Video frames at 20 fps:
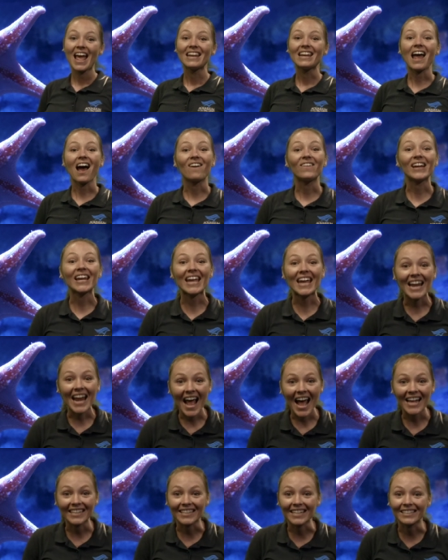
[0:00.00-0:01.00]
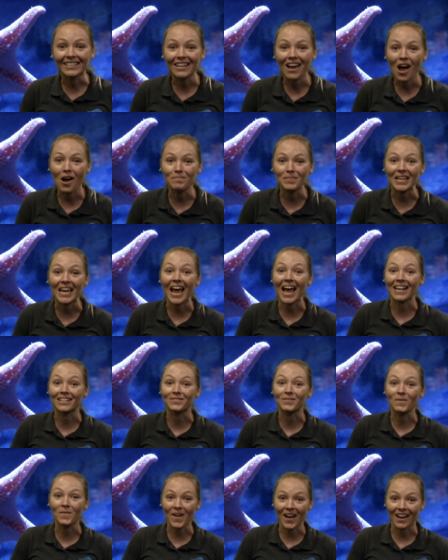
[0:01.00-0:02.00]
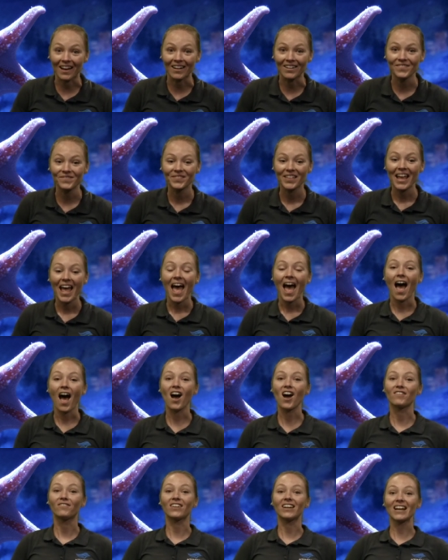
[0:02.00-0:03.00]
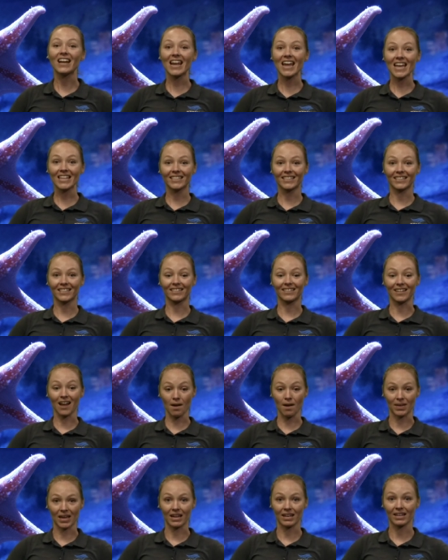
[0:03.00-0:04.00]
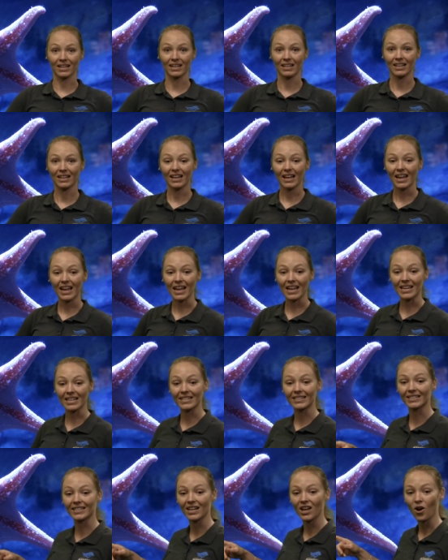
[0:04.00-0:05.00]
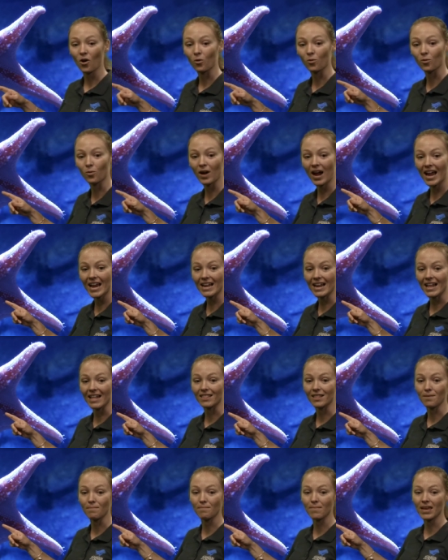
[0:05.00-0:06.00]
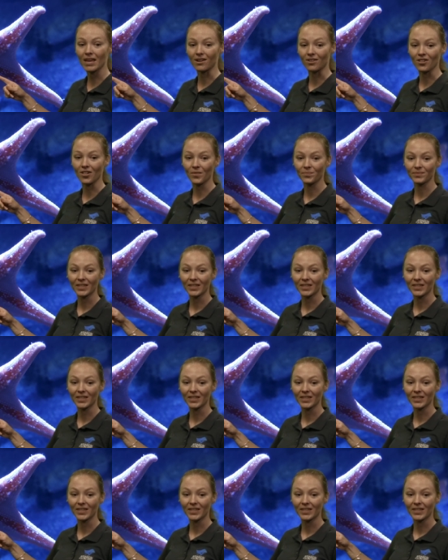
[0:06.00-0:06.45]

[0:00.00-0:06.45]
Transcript: Now, it has a tummy as well. However, its stomach is right in the middle.